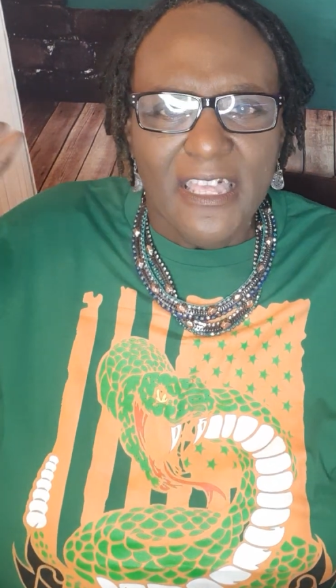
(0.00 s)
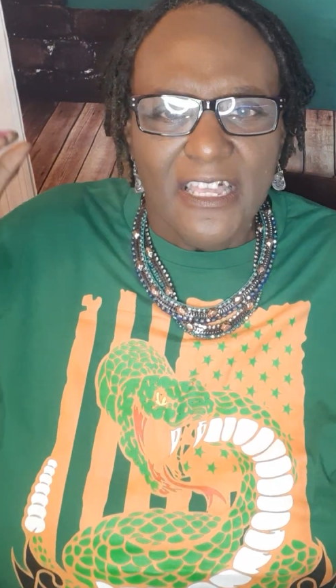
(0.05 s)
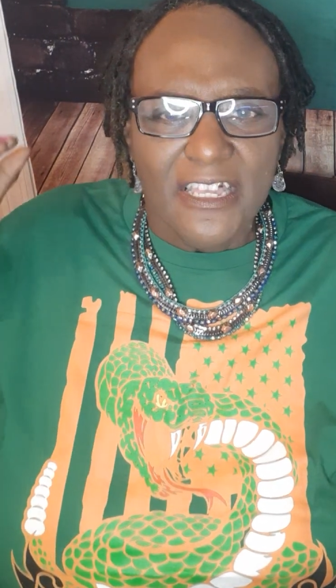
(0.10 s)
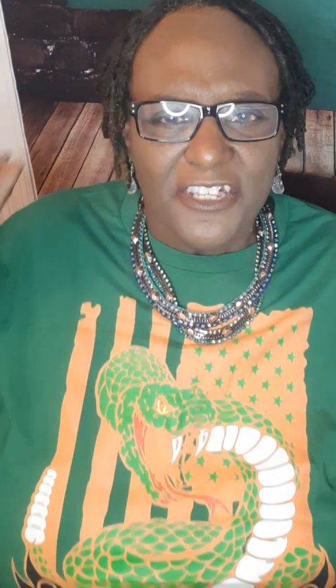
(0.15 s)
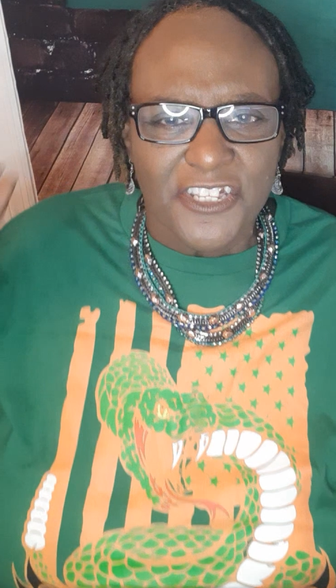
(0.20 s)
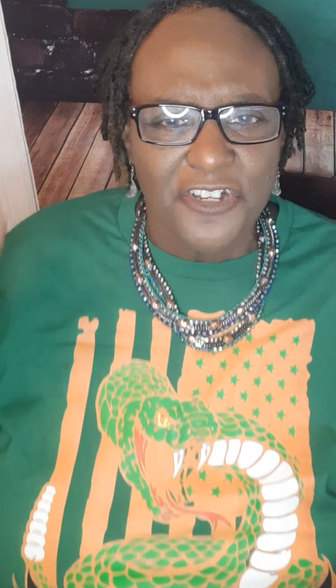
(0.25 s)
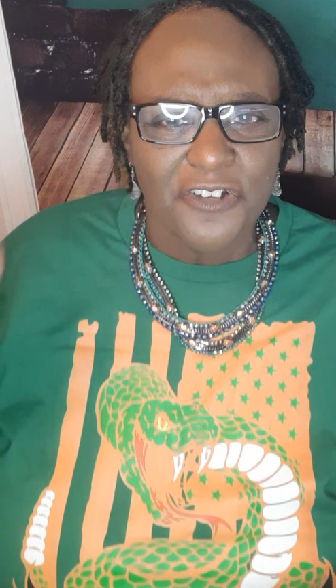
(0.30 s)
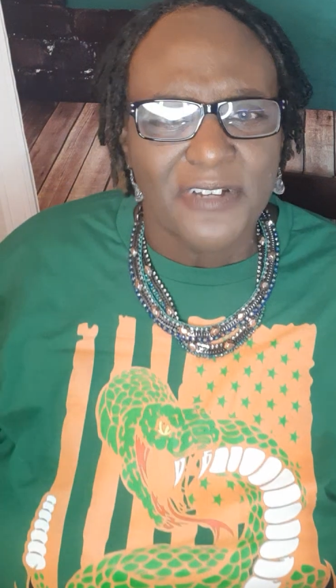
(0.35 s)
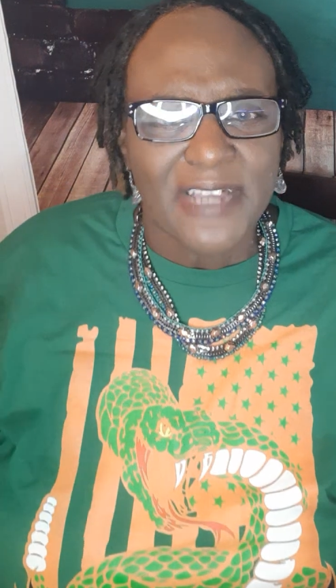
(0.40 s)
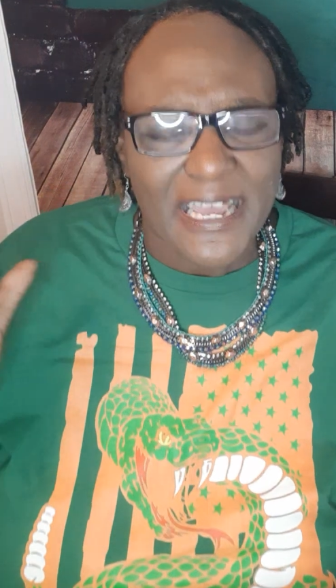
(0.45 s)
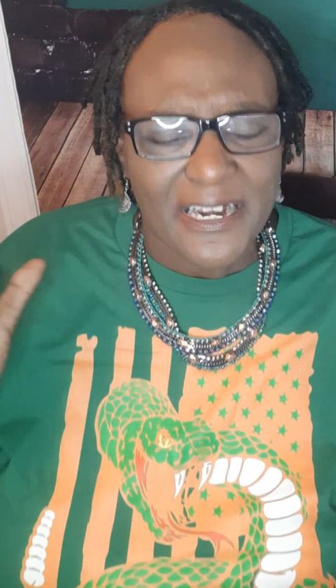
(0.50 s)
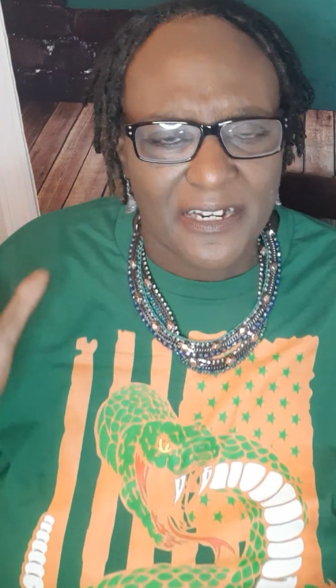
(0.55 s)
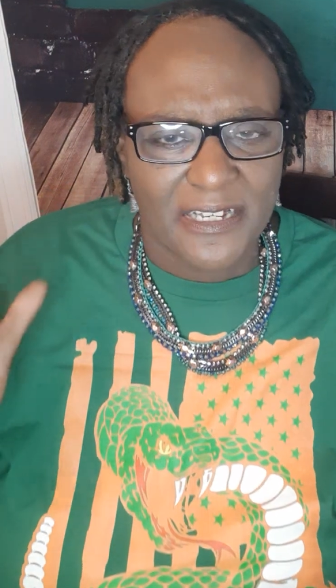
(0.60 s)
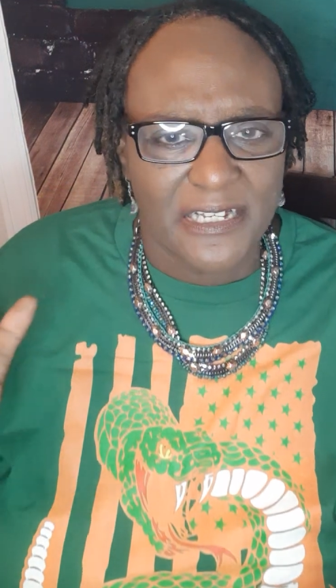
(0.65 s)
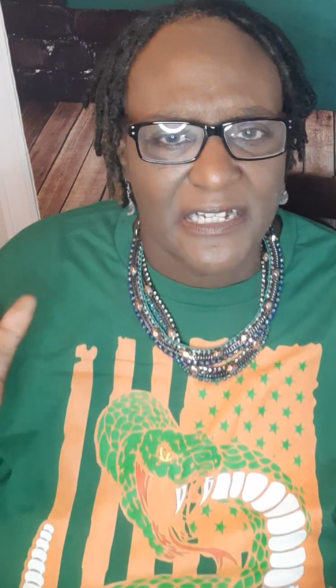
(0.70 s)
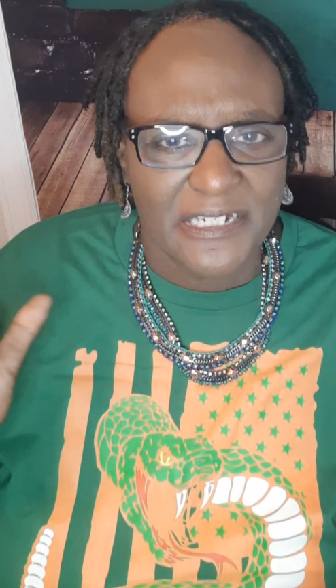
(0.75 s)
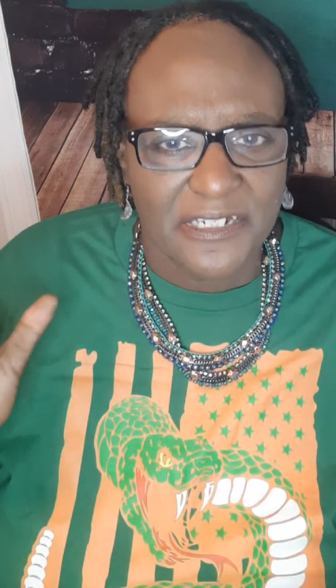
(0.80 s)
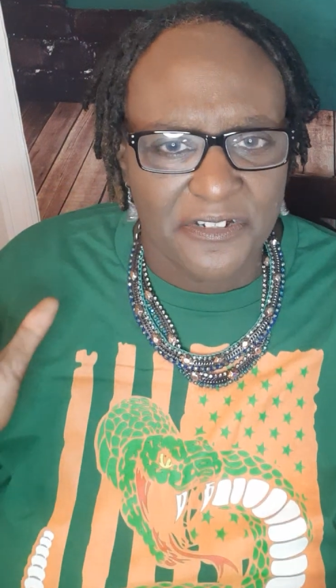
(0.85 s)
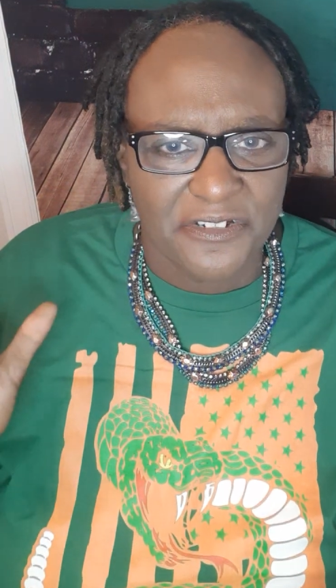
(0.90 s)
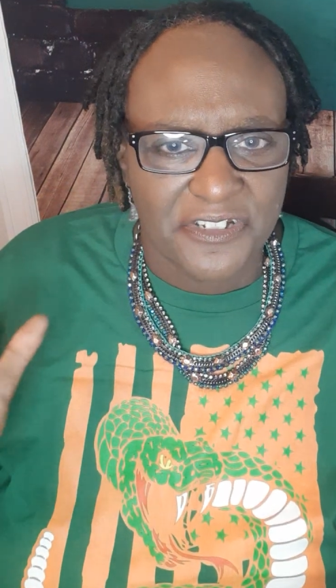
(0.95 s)
You got to
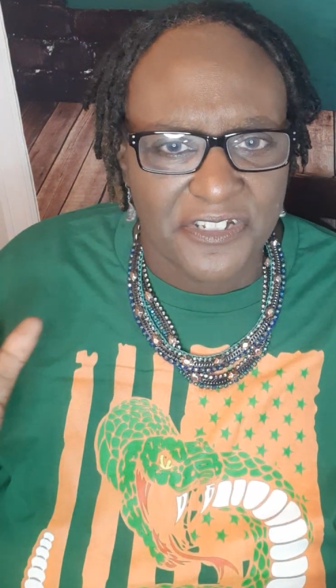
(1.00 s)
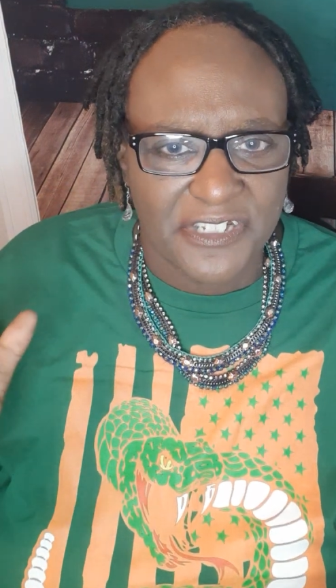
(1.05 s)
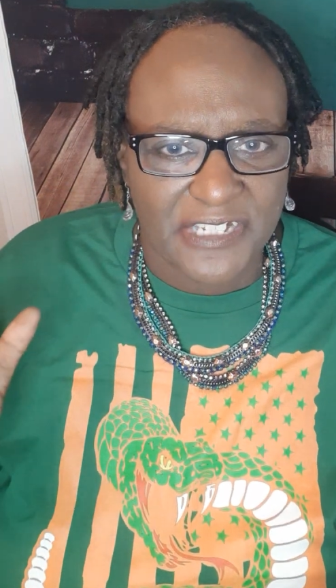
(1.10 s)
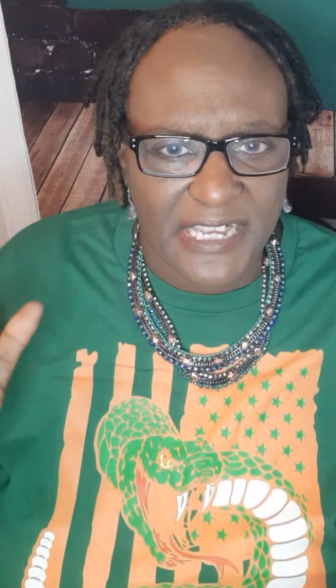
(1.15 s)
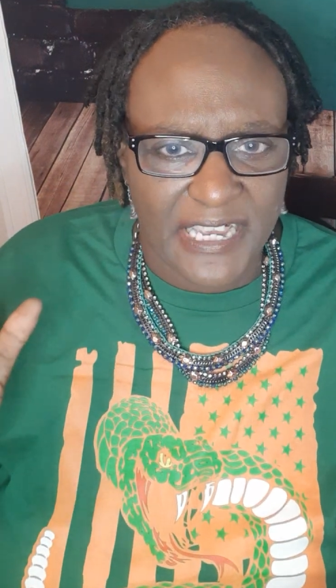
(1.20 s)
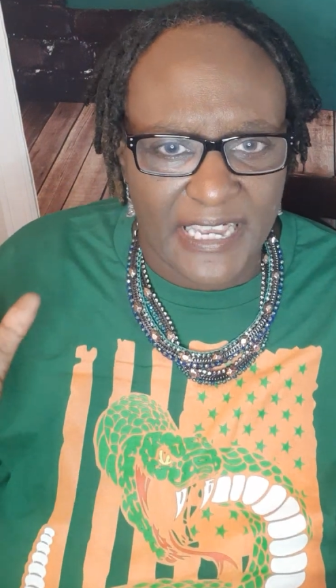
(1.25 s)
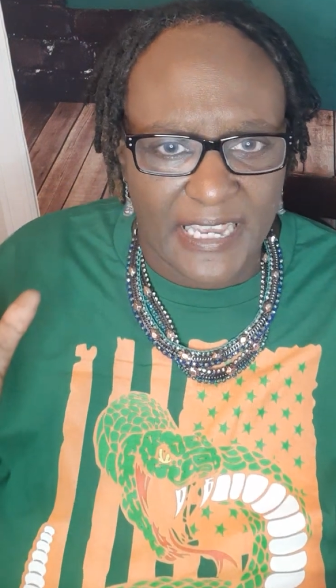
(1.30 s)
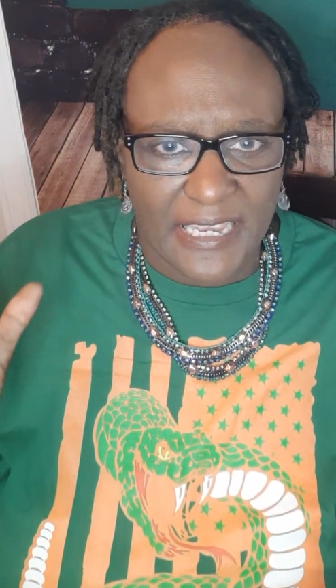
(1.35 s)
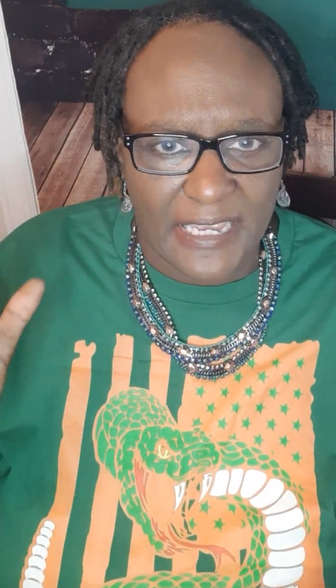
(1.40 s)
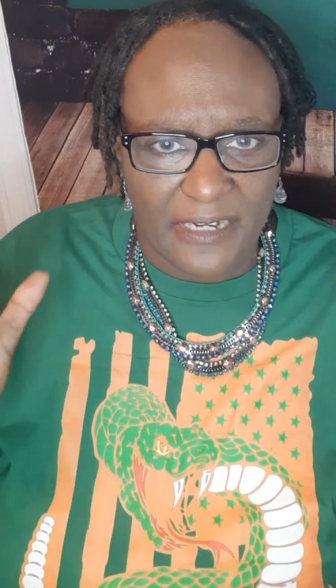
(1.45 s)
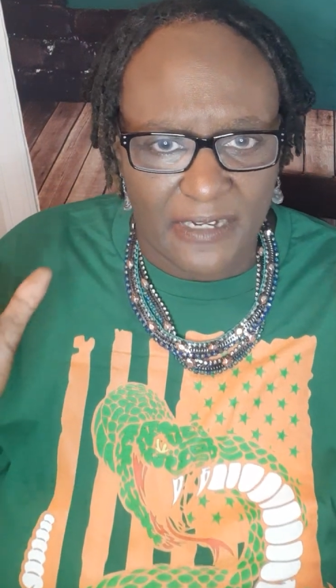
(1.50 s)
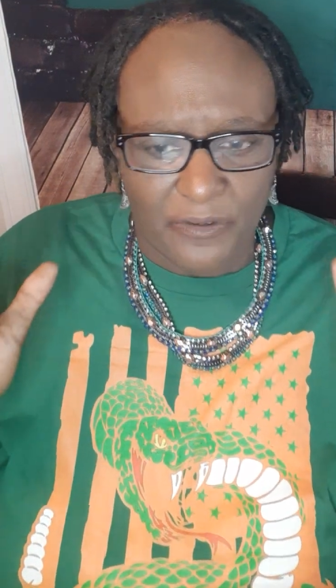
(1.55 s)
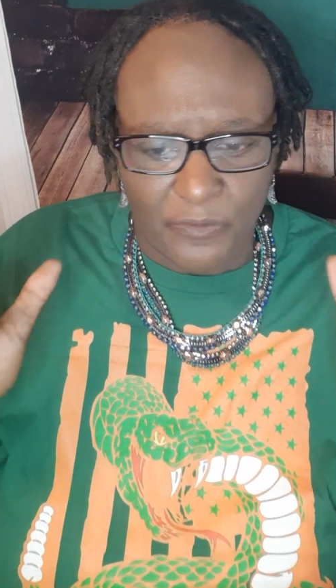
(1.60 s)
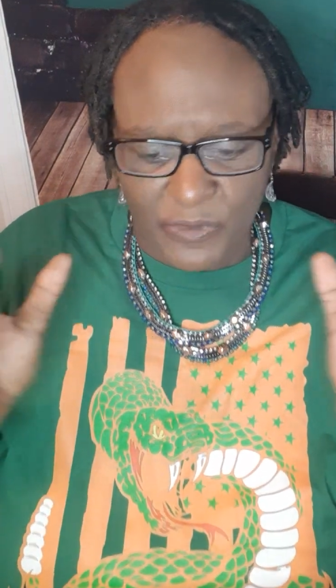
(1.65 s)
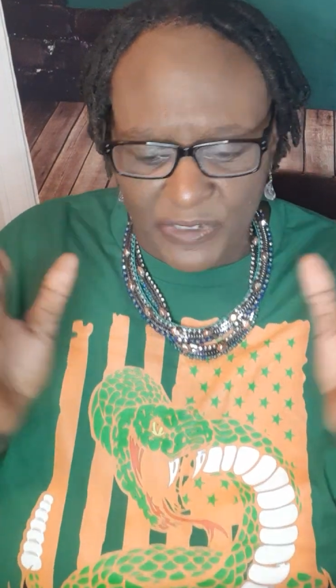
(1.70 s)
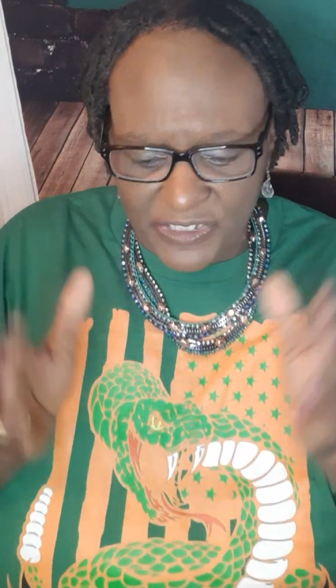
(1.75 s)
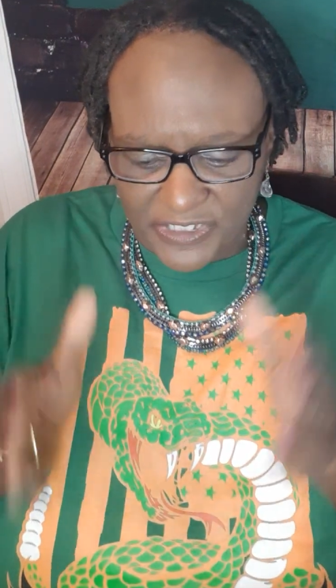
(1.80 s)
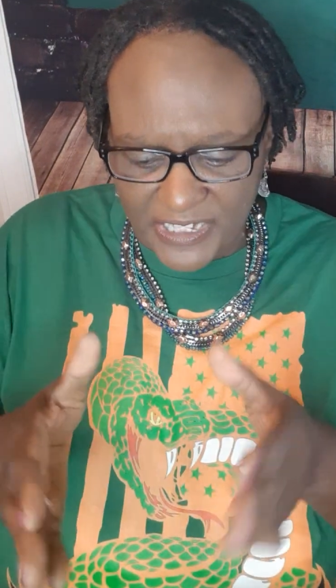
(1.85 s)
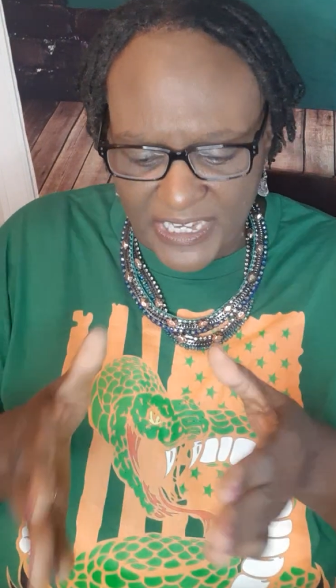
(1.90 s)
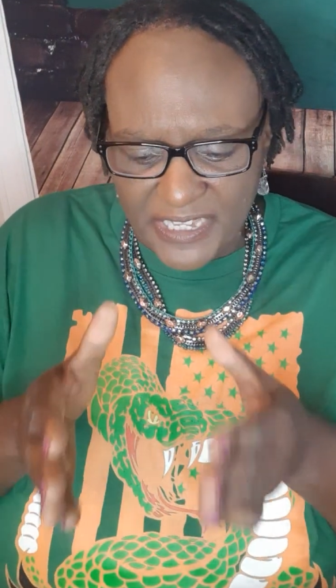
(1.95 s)
understand
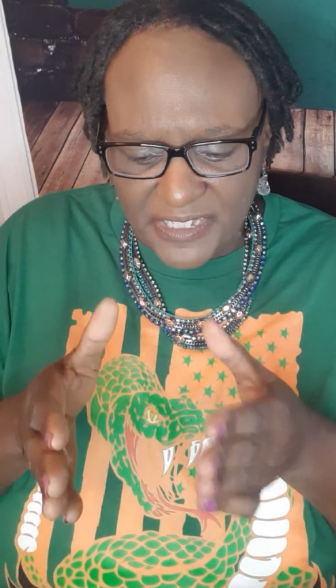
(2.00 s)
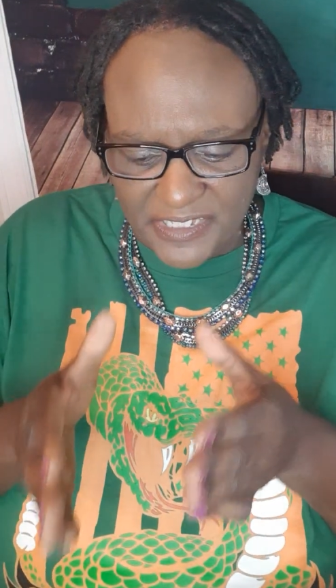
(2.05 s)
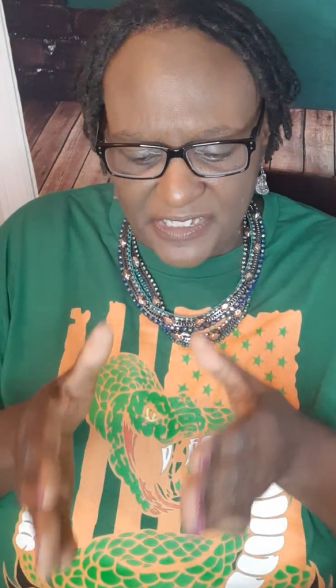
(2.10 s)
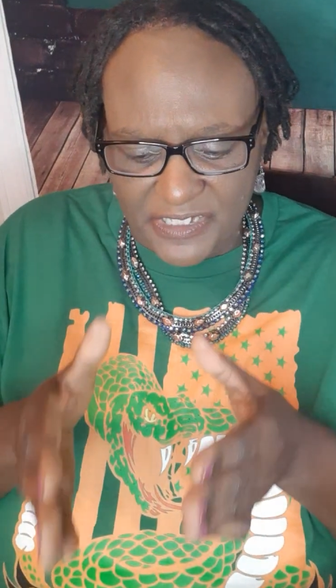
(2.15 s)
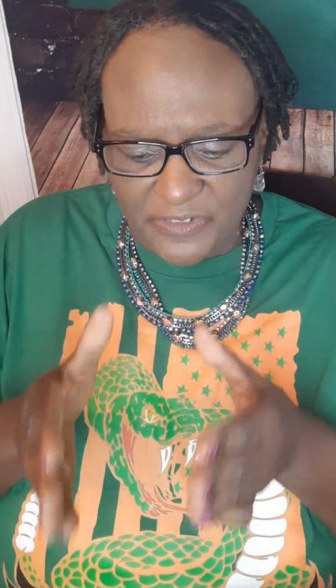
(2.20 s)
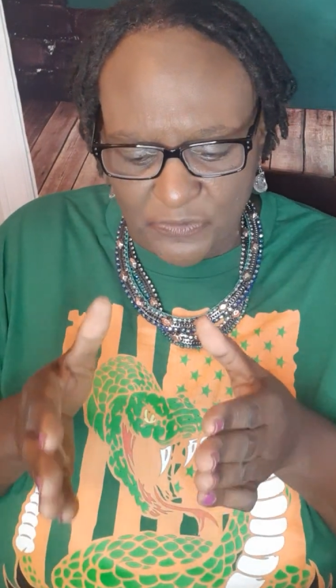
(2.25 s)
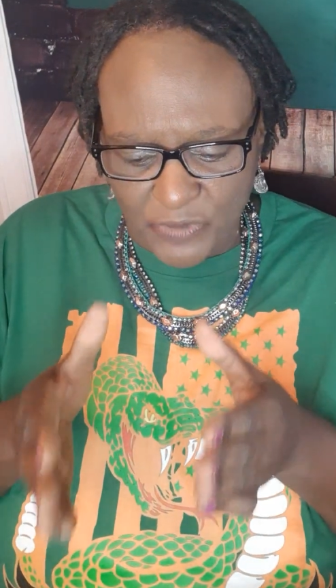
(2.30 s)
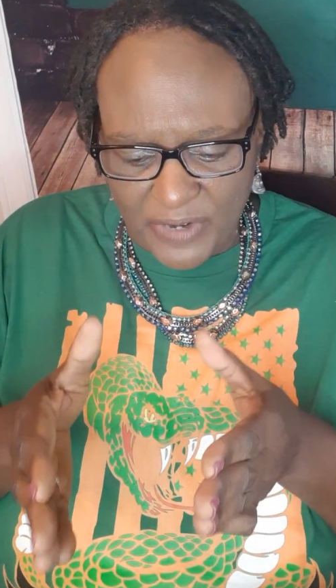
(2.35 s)
when Jesse,